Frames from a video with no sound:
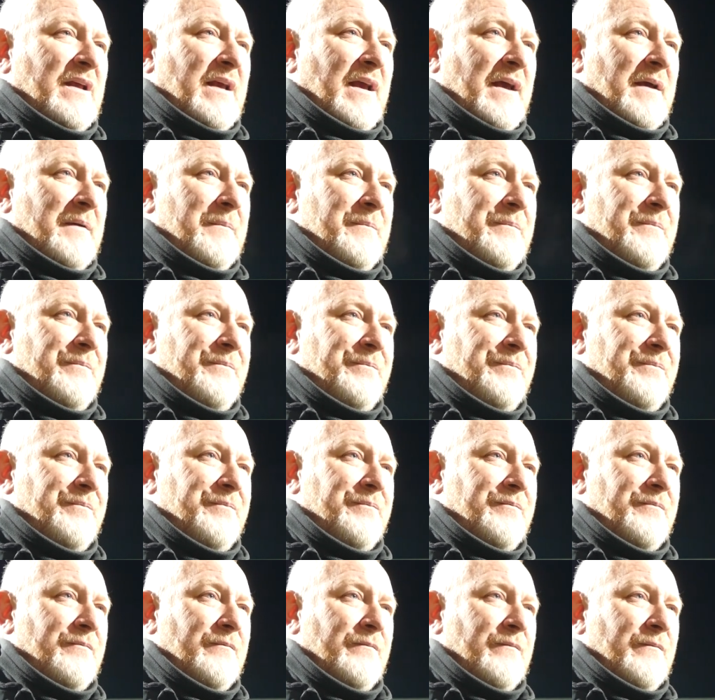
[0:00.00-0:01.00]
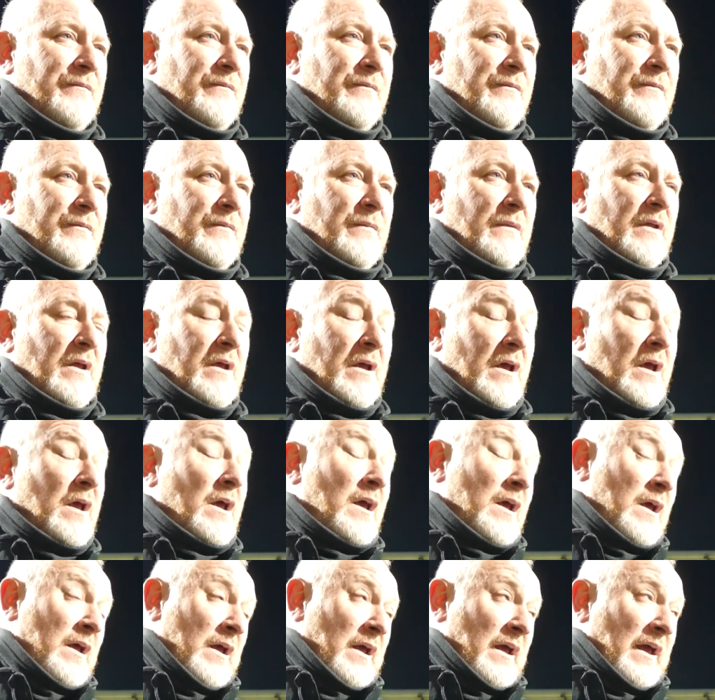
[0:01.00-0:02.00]
to yeah. pick up an injury is a real shame for him.
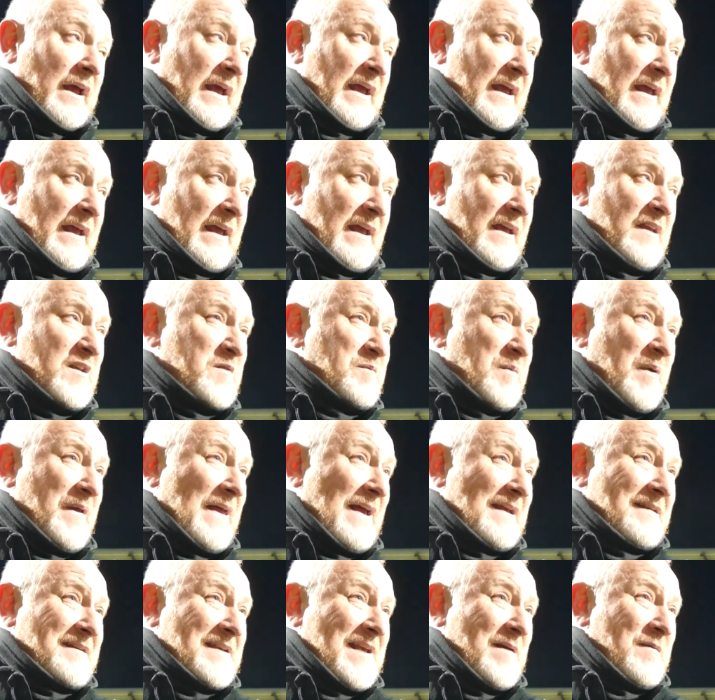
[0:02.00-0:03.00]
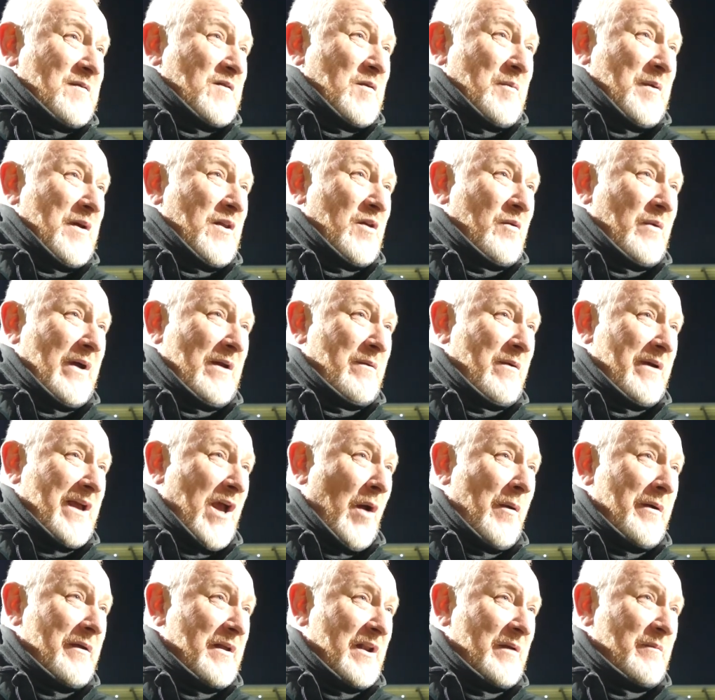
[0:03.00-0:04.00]
It is, but that seems to be the way we're
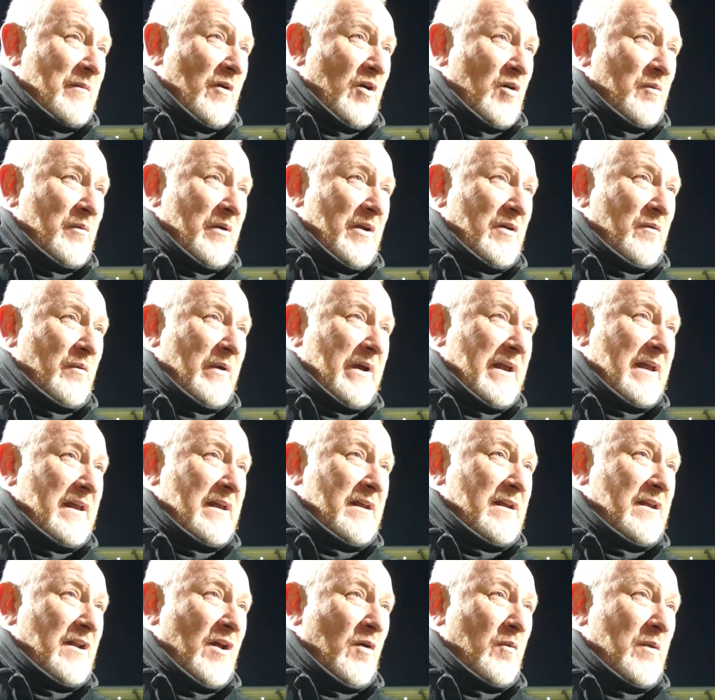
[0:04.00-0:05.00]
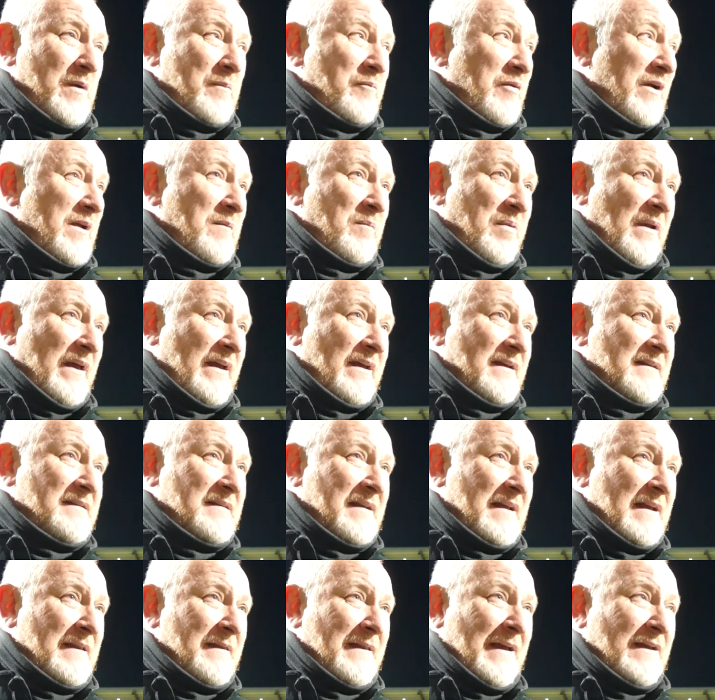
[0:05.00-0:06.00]
going at the moment. We, you know, we bring
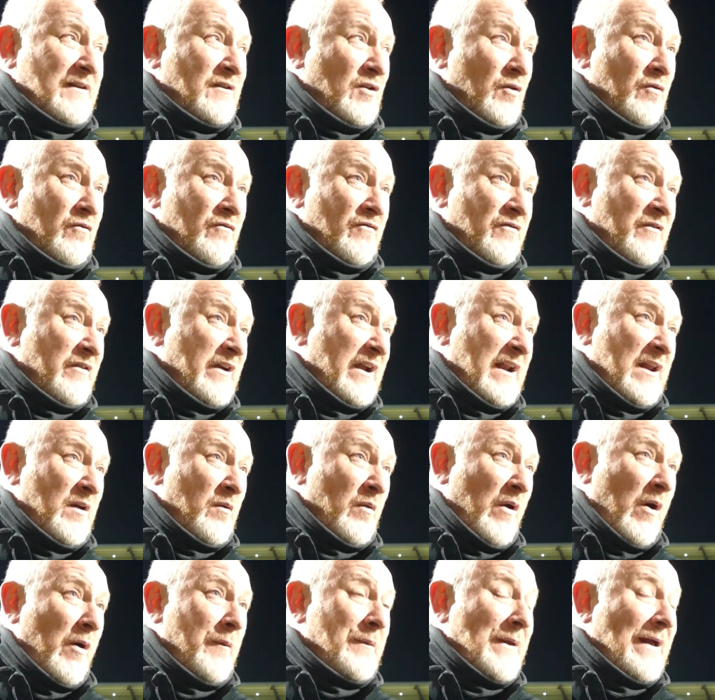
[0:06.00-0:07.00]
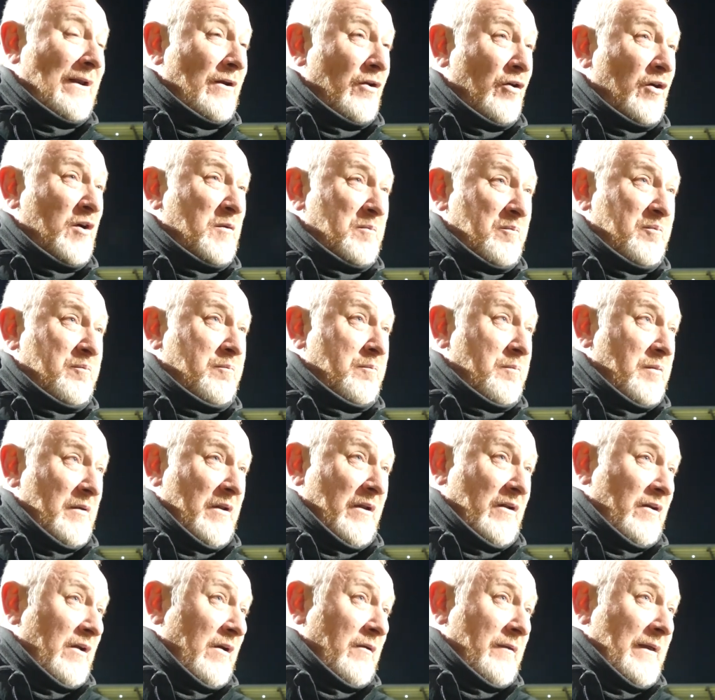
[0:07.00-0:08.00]
players in, they do really well, and they look, you
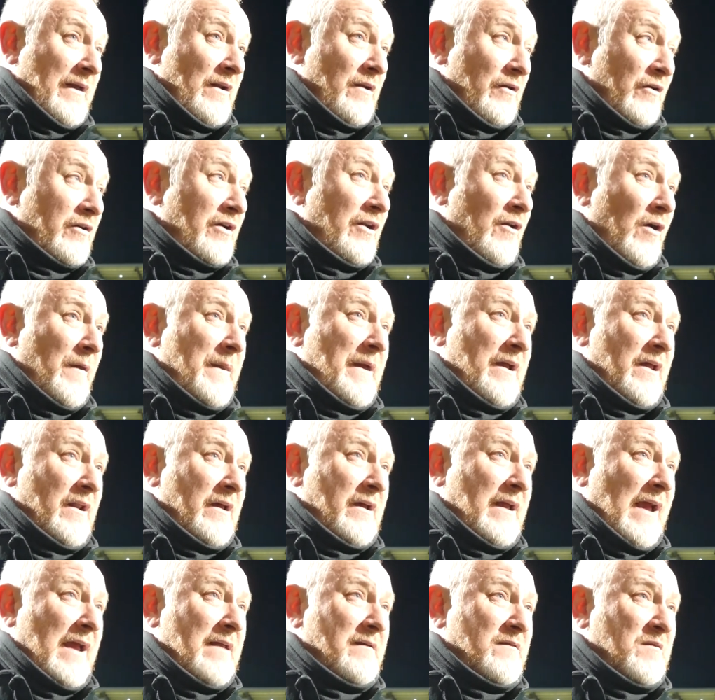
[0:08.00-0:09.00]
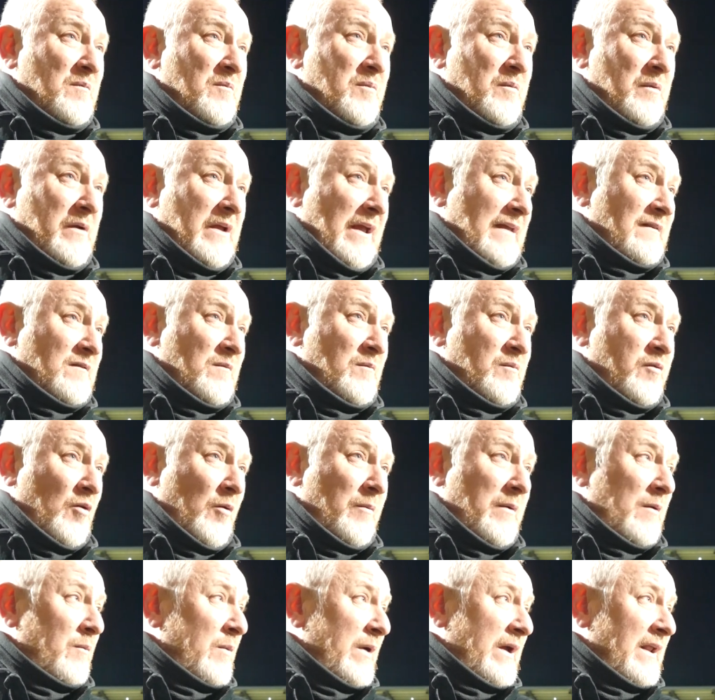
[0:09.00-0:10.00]
know, they're looking like they're going to gain some, get some
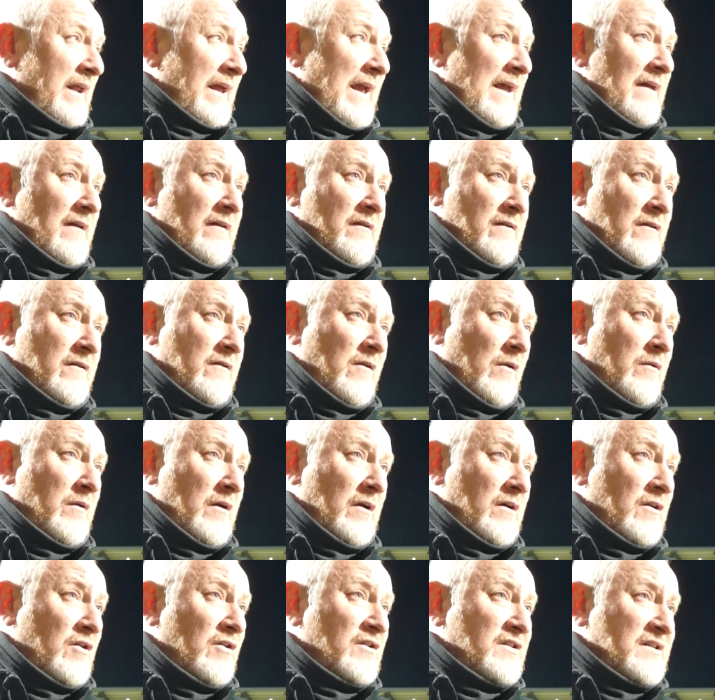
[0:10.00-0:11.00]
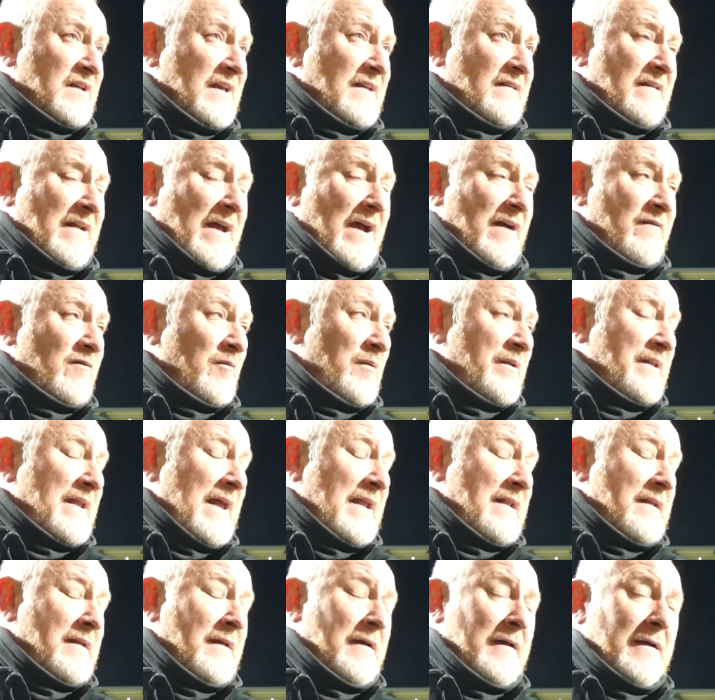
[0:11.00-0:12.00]
prom, and we're going to get a, so a good season out of them. And
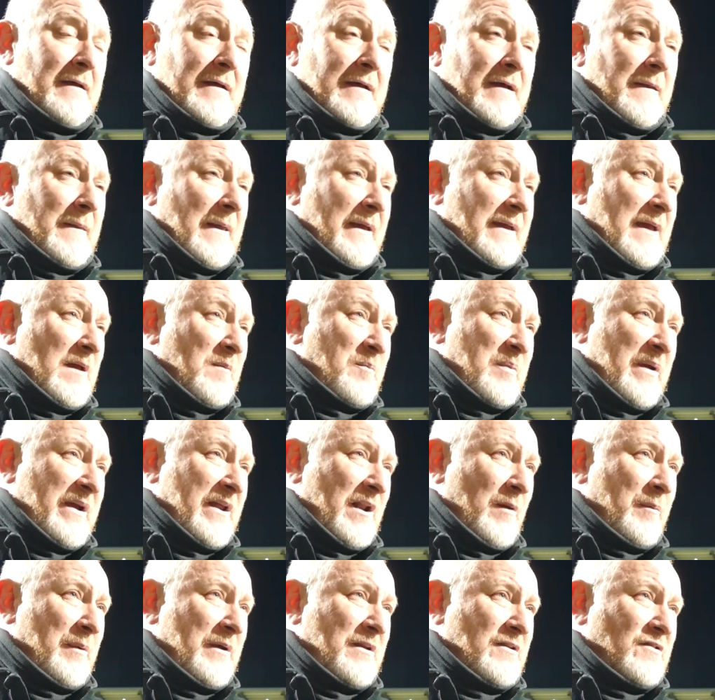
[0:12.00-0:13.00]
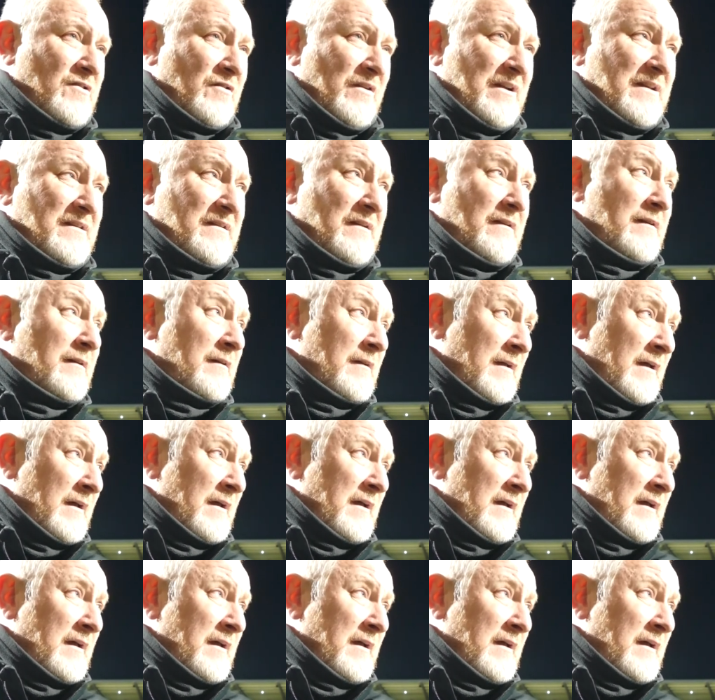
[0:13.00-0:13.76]
then they keep picking up injuries. And